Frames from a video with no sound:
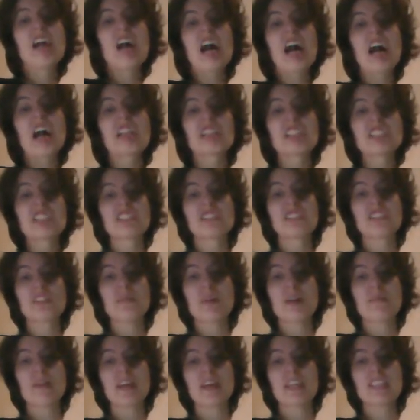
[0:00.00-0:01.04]
I'll just do my
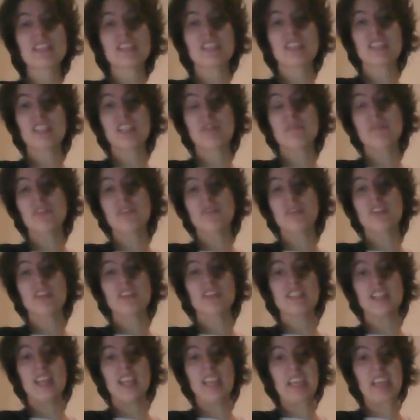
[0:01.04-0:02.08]
best to keep you
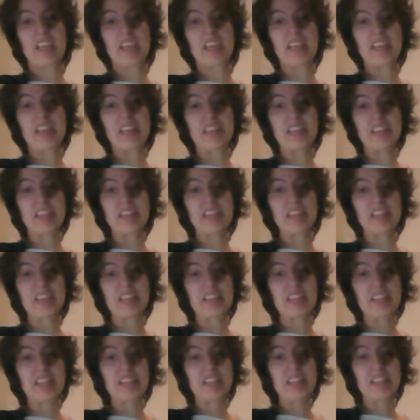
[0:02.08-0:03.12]
entertained
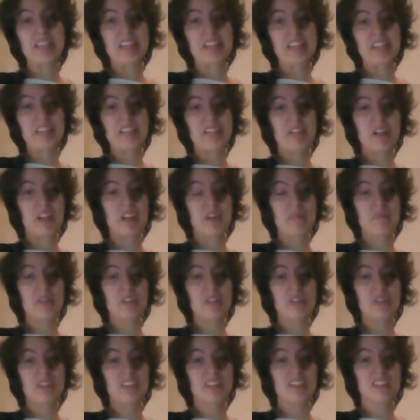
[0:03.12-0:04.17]
while I'm
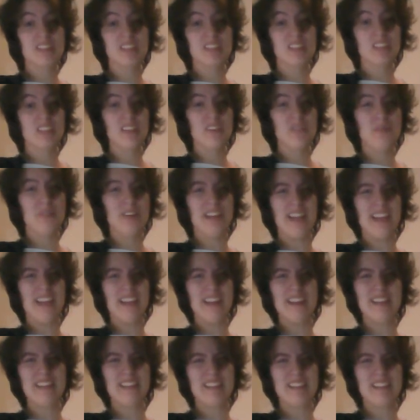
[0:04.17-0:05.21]
doing this, because I don't want to
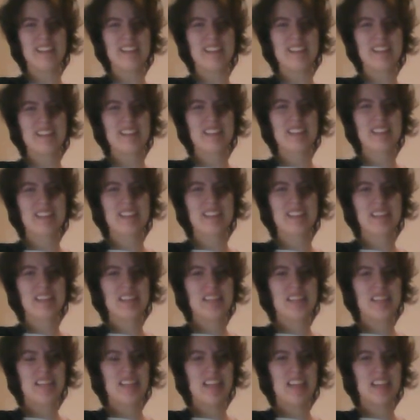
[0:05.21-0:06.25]
edit this
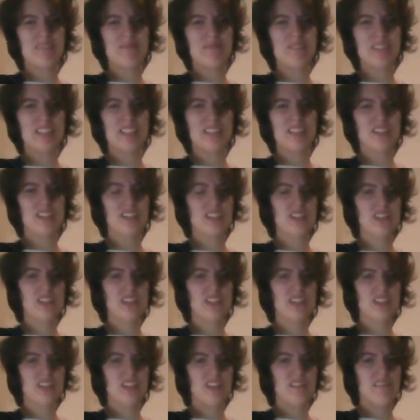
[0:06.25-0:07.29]
that much.
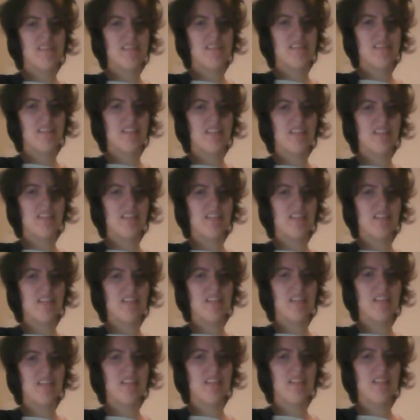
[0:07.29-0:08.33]

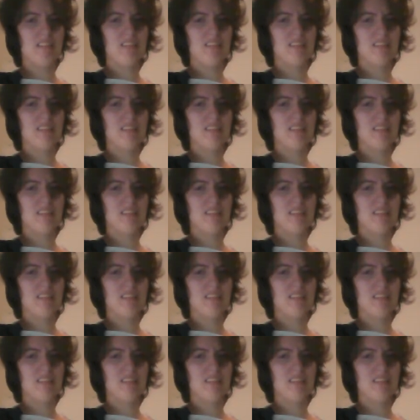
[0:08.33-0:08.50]
But